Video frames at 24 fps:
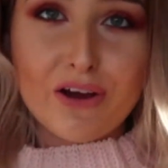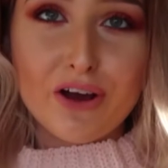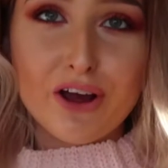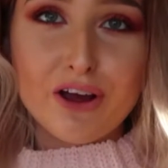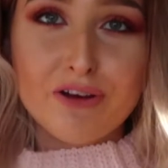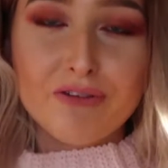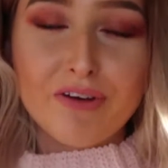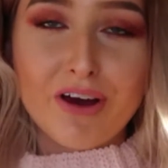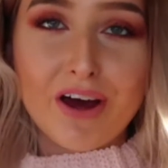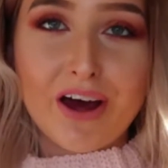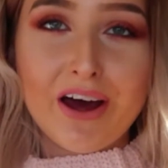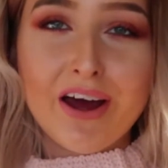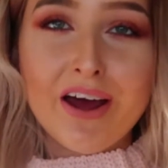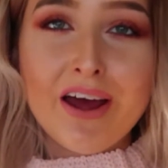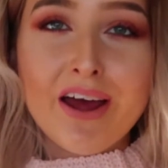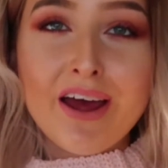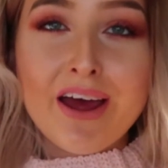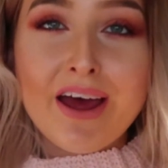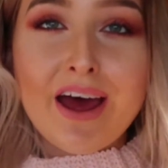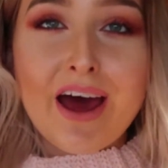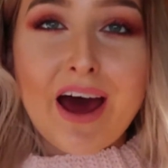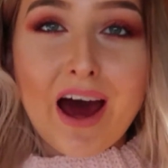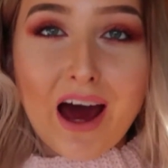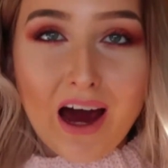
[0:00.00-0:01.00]
get over
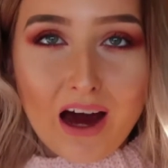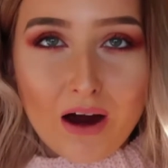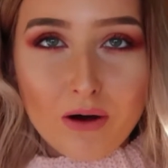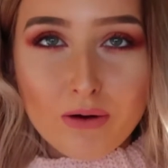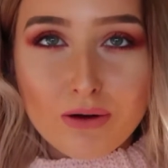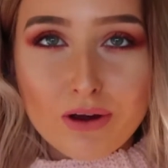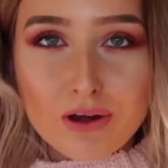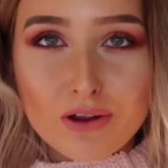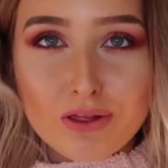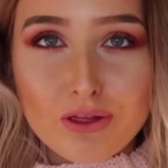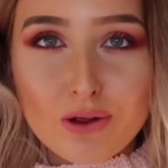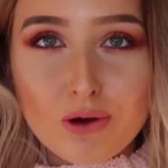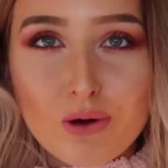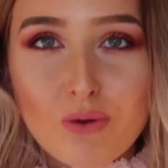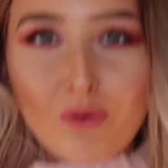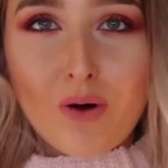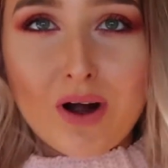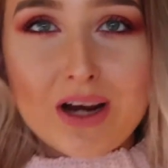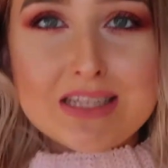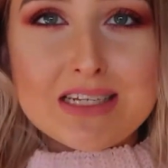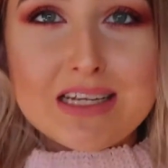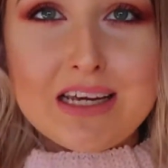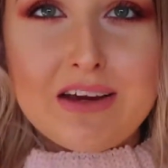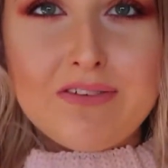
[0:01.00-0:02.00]
how good the
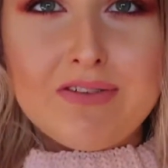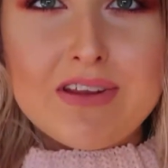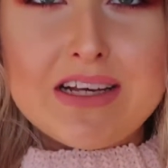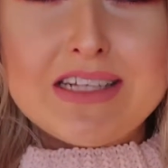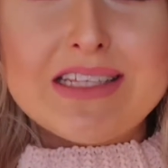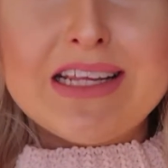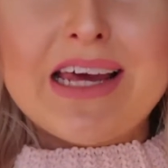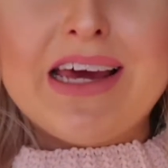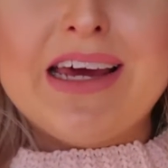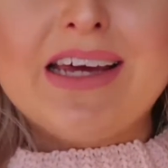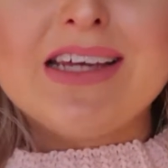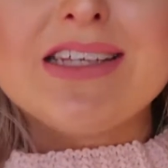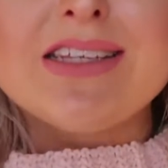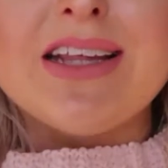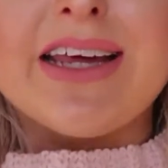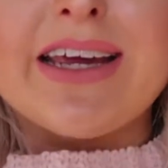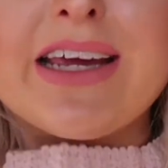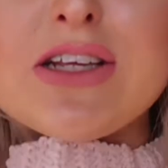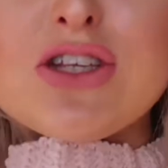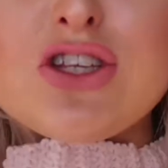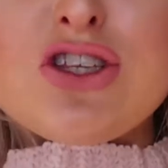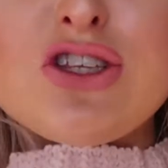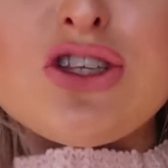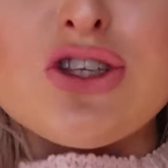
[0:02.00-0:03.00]
quality of this is.
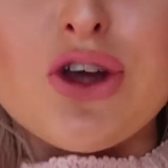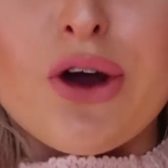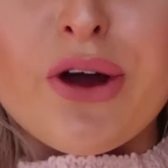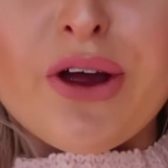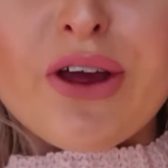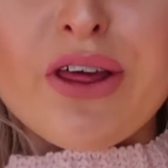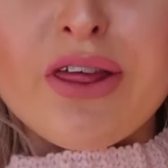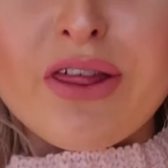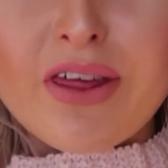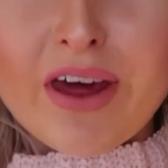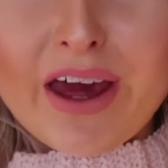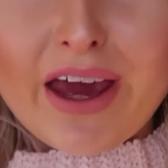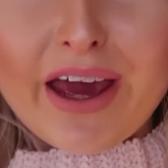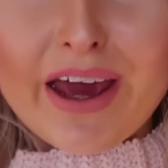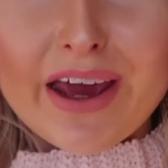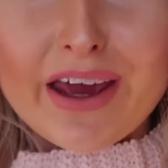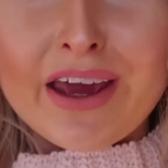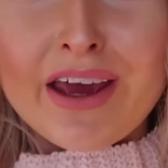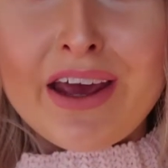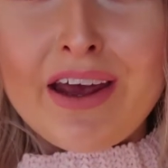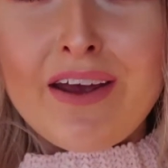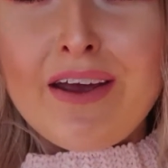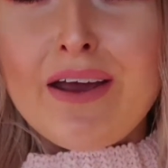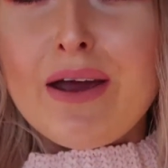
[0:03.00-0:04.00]
Like, it's so
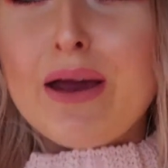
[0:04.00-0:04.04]
thick.